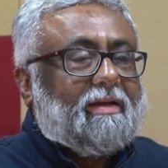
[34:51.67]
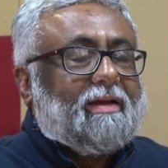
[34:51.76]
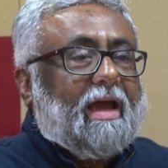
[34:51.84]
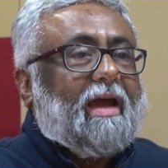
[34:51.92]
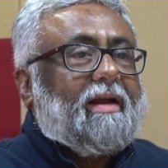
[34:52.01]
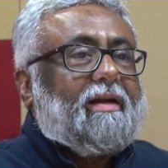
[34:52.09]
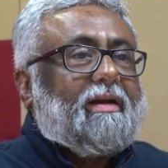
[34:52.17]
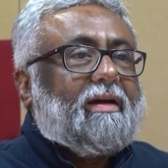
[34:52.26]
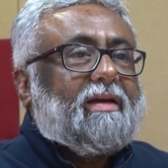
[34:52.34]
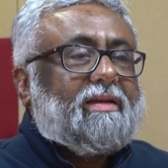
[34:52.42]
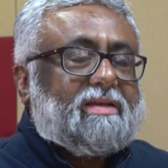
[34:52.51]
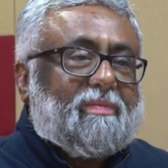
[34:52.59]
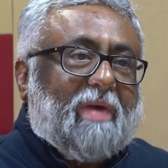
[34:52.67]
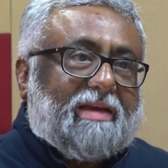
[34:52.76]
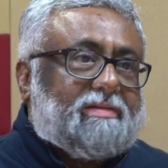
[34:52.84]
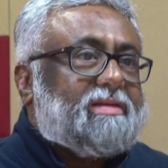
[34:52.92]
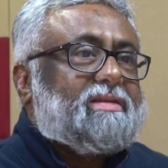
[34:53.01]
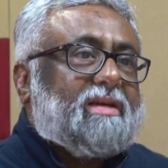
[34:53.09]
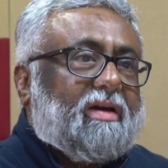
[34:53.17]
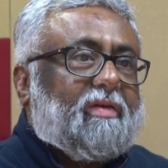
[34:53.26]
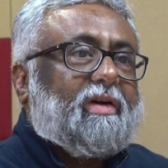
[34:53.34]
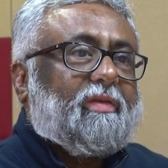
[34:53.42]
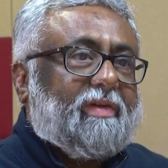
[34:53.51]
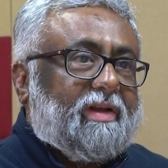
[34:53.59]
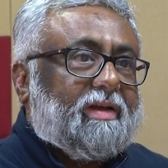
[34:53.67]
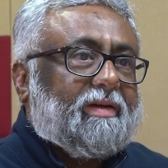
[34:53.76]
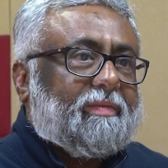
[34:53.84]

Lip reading: and he's a Magsaysay Award winner.